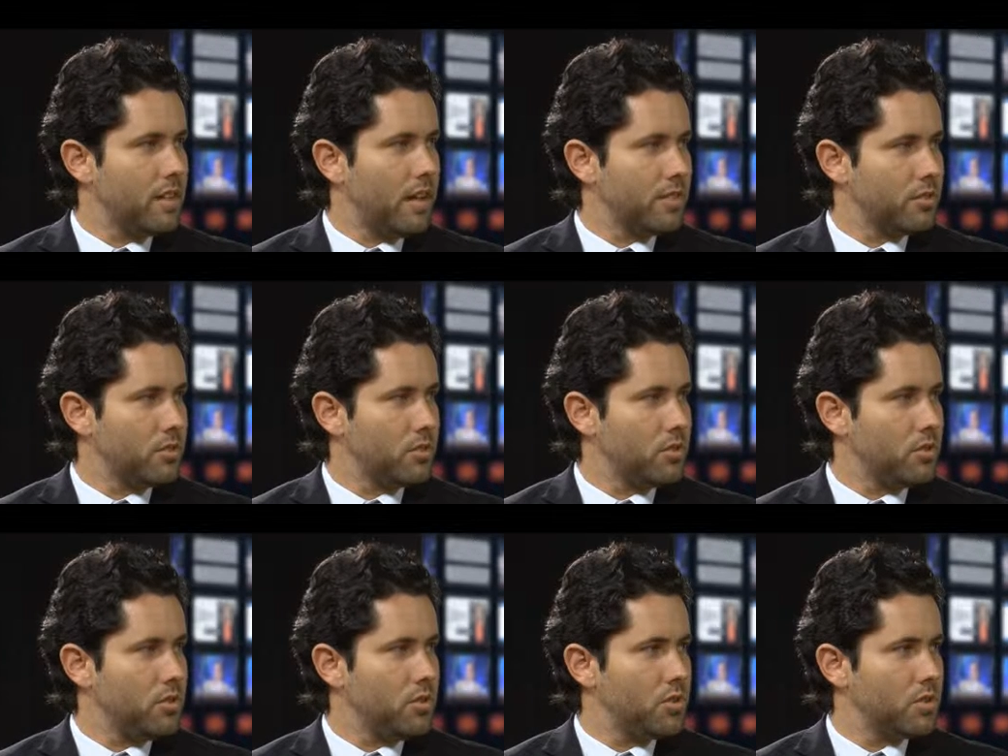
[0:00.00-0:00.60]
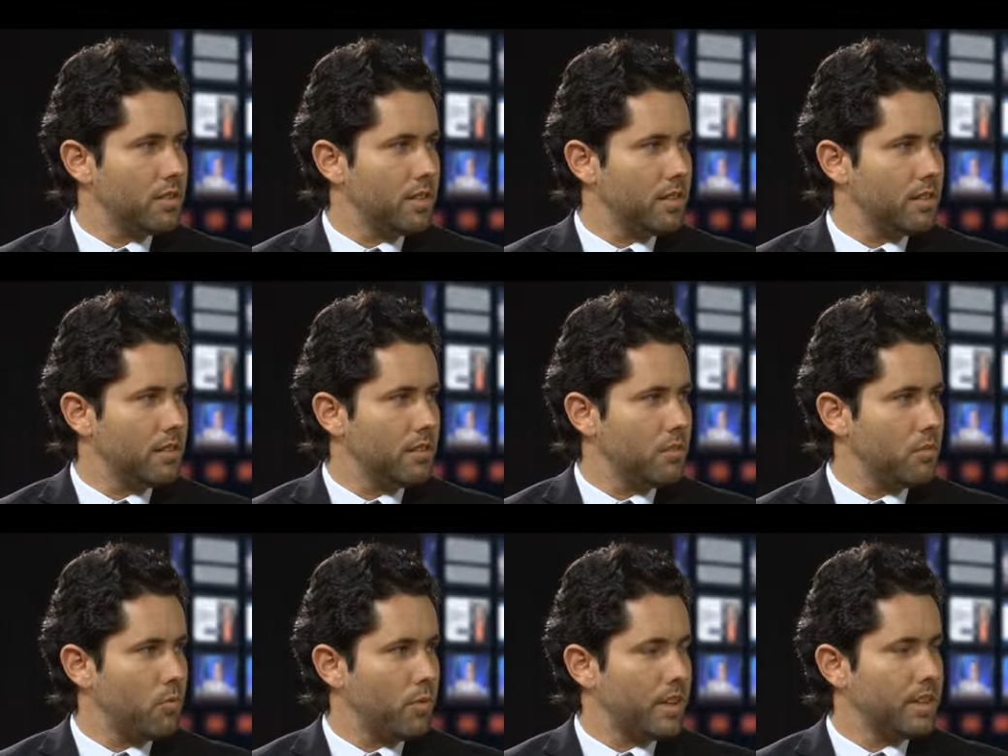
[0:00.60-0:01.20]
Constitution,
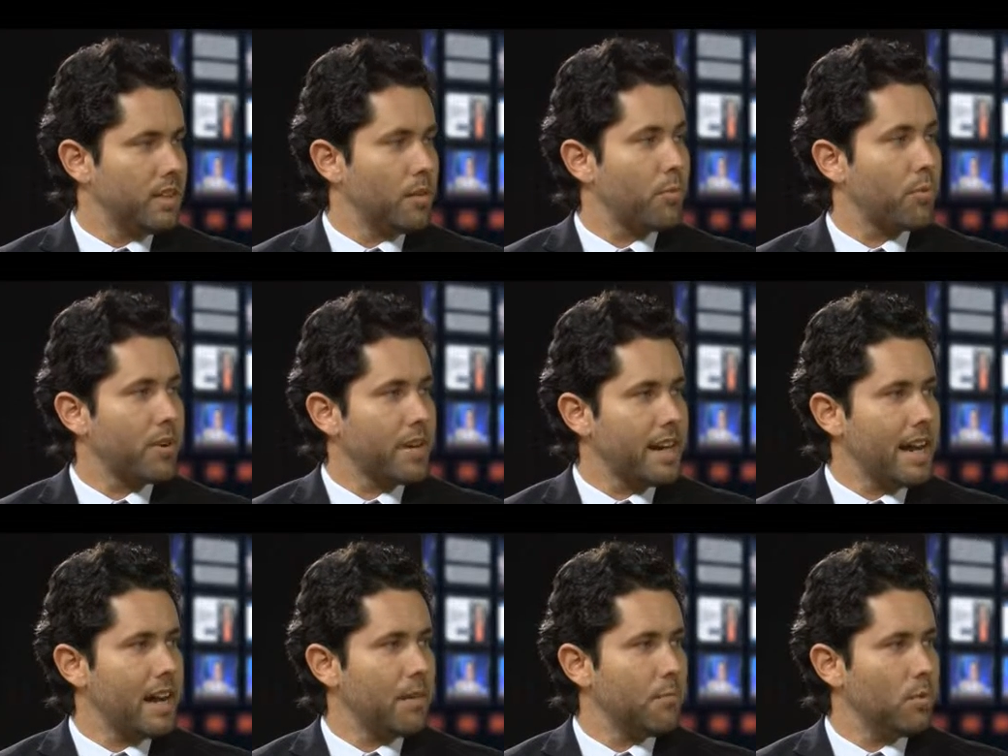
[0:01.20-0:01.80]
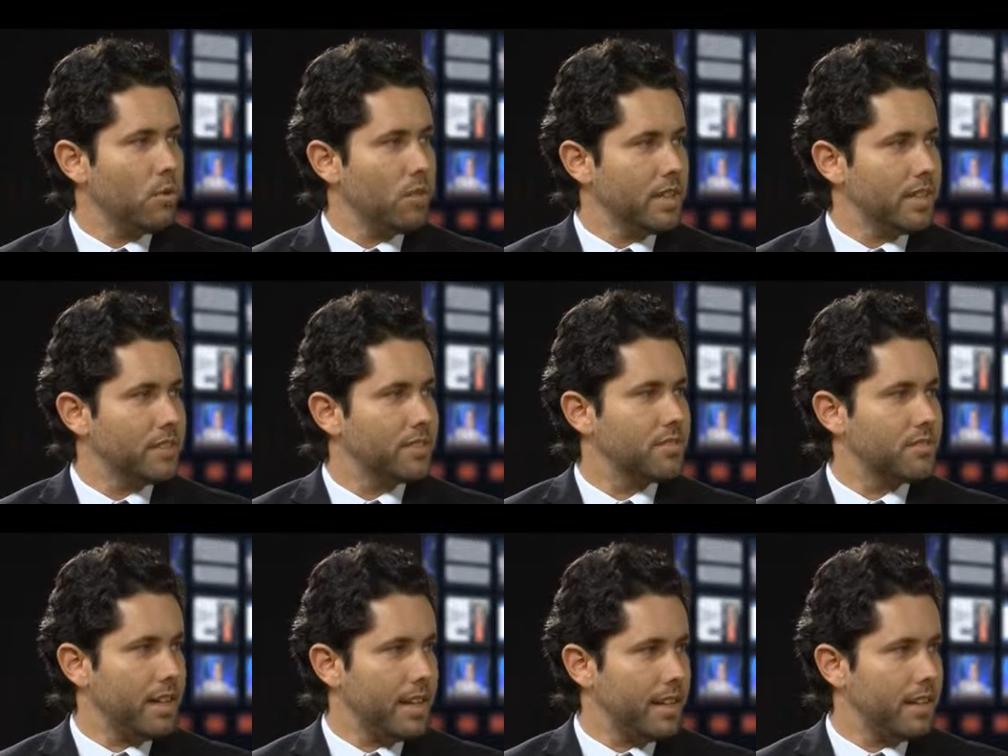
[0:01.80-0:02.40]
when in the preamble
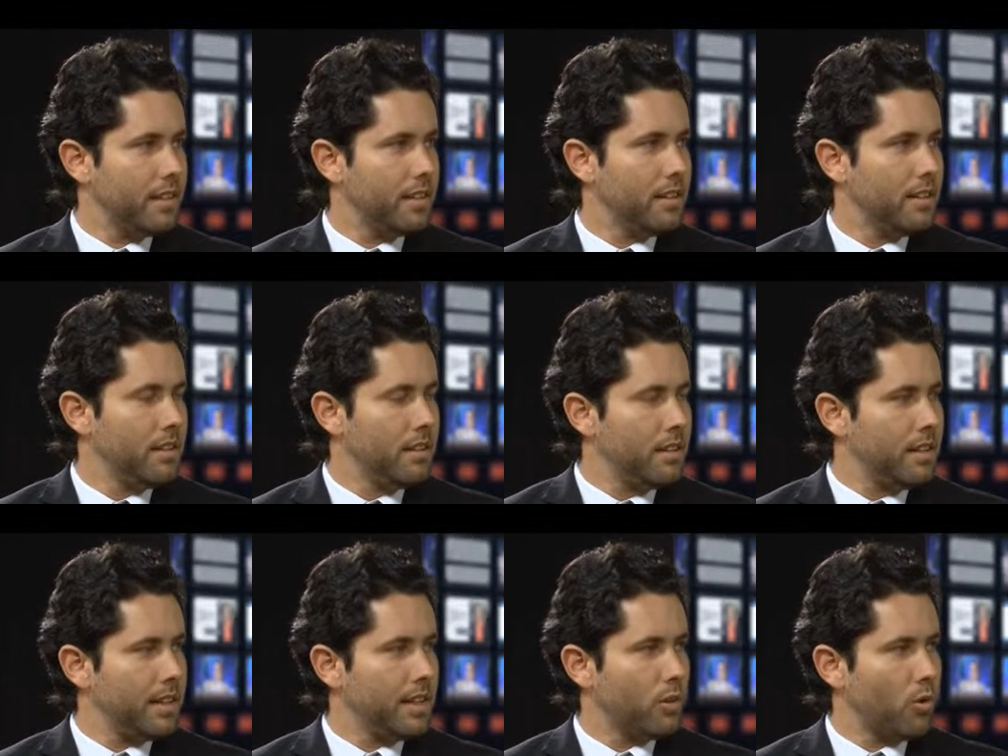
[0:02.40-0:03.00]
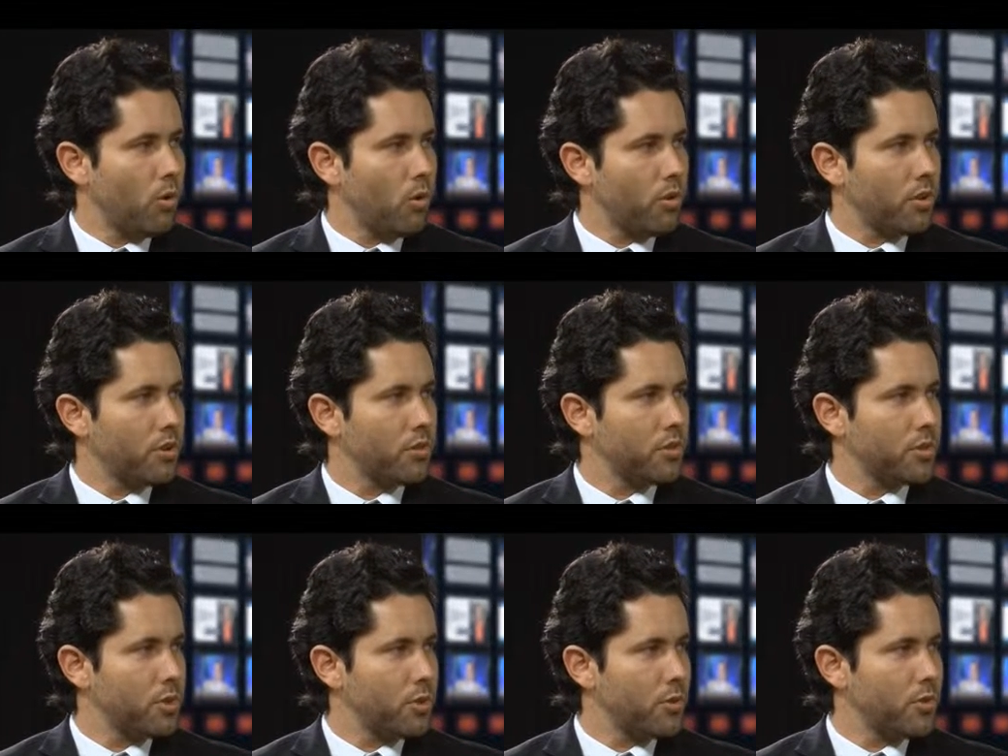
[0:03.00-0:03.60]
it stated, in
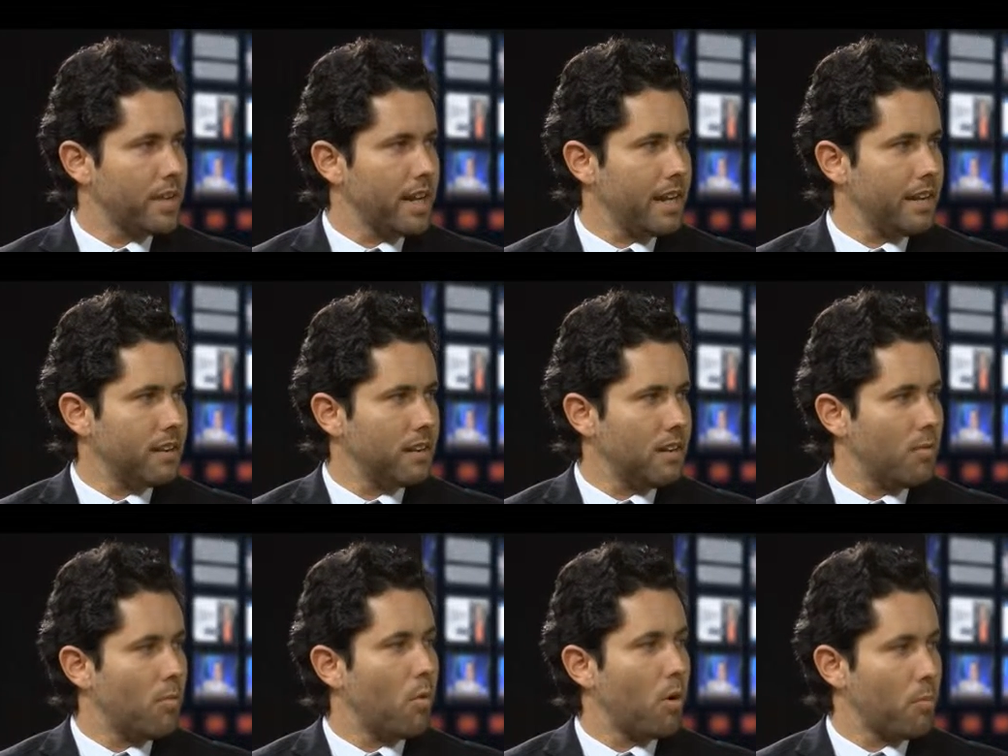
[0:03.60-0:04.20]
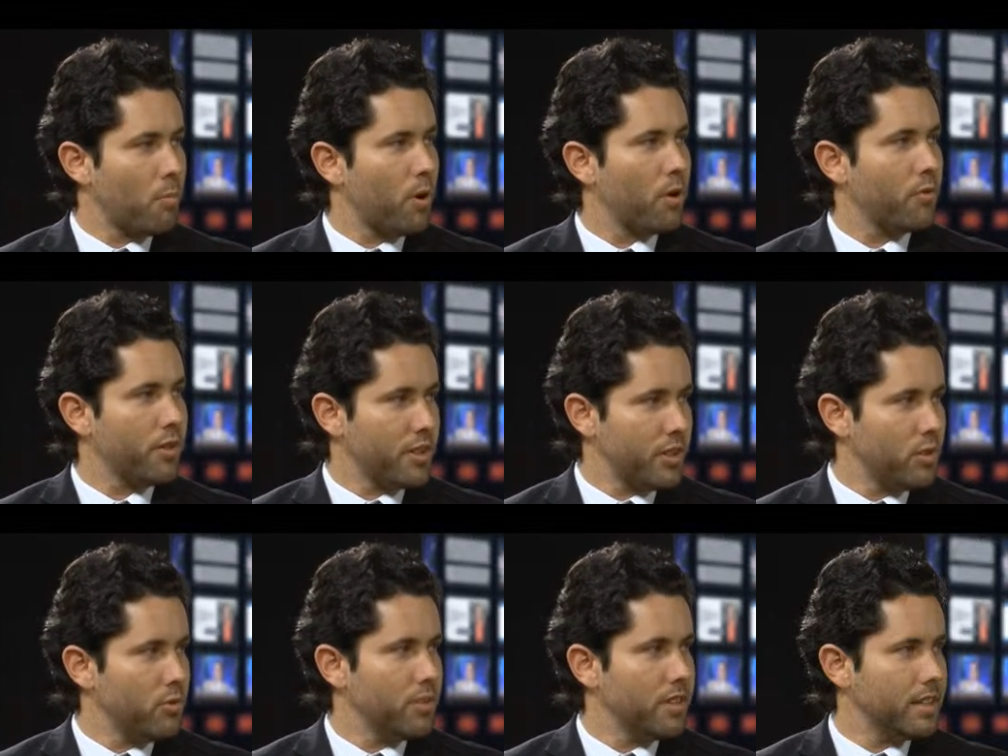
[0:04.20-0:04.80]
order to create a more
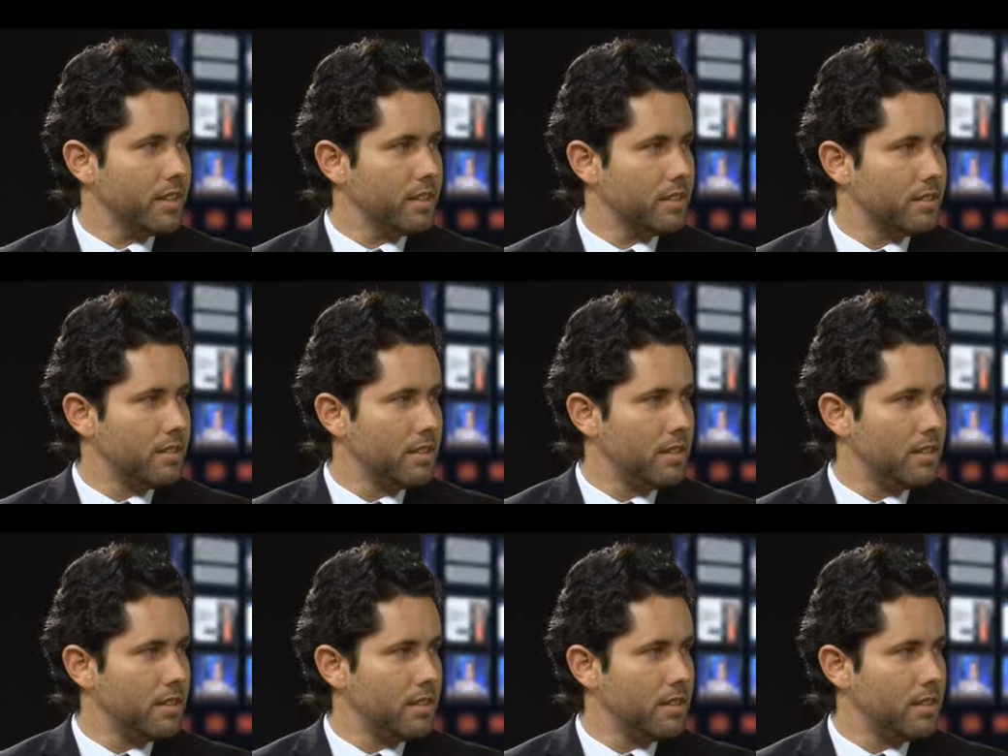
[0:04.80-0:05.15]
perfect union.